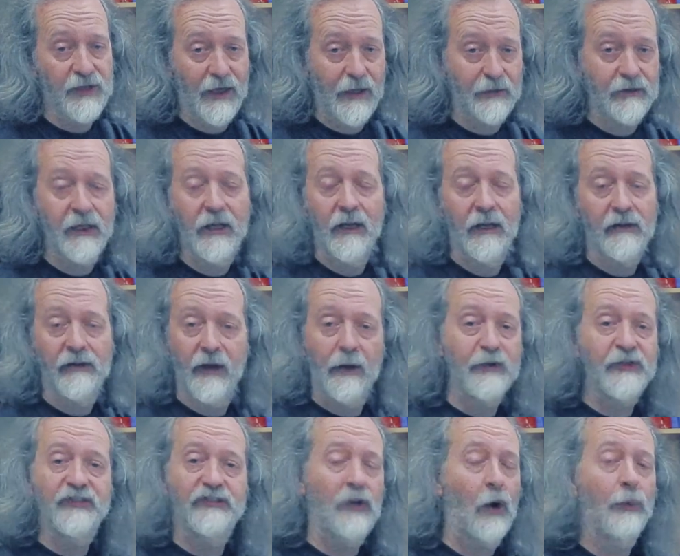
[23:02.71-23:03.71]
round,
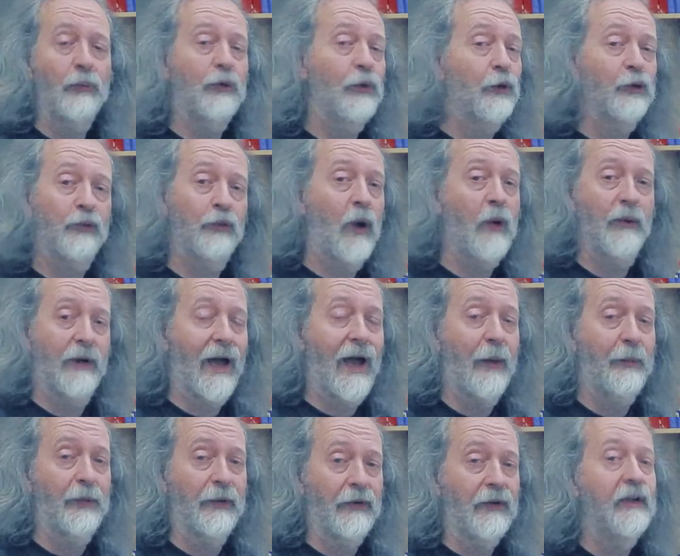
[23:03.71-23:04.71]
those stop chords won't
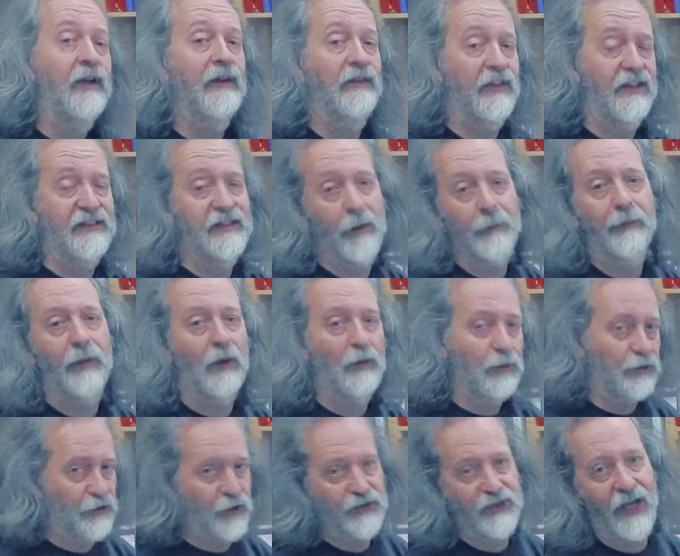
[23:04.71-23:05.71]
happen. The tempo
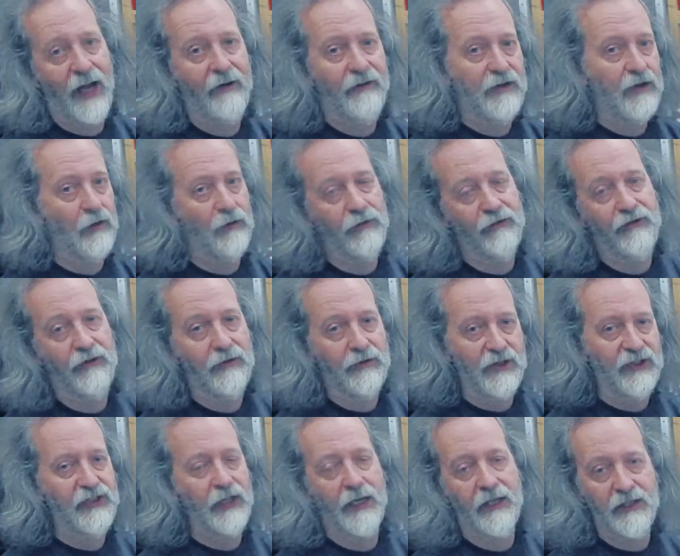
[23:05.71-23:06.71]
will just carry on through
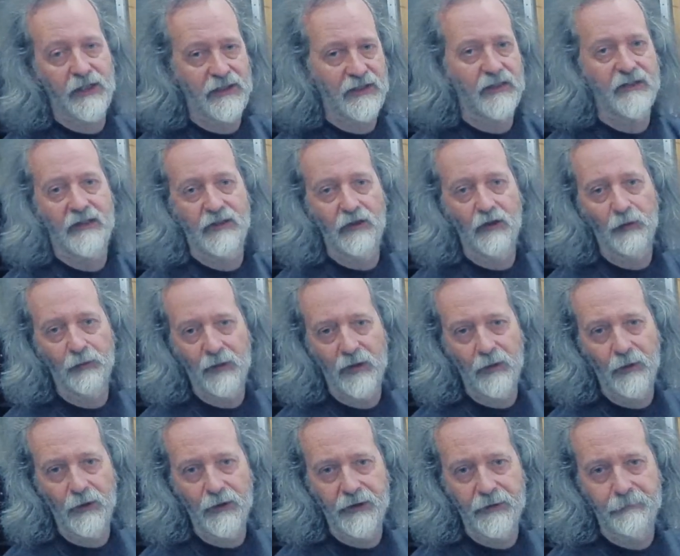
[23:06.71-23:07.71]
the changes as it normally
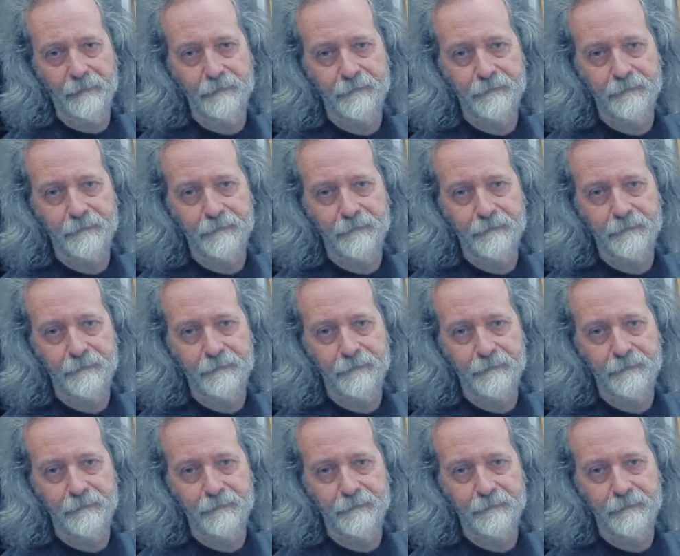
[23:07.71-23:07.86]
would.